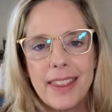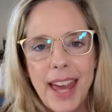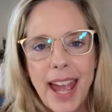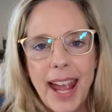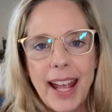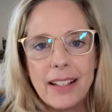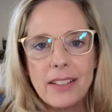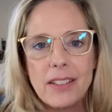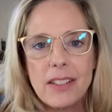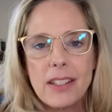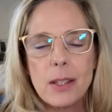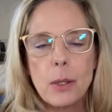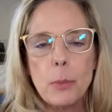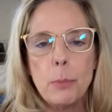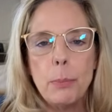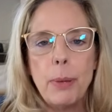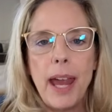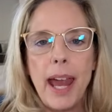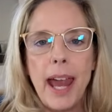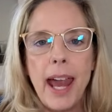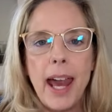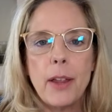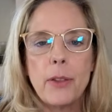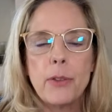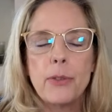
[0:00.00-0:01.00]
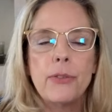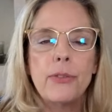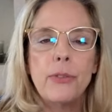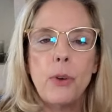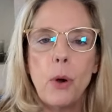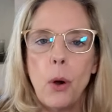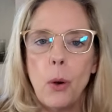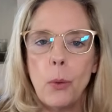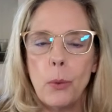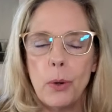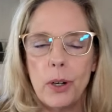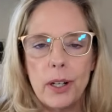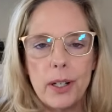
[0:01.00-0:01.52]
That's the path
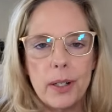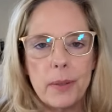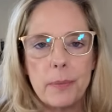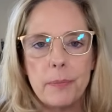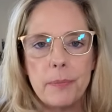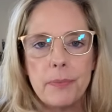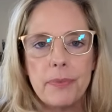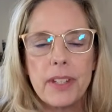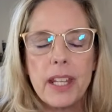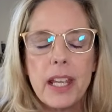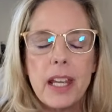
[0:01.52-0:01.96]
forward.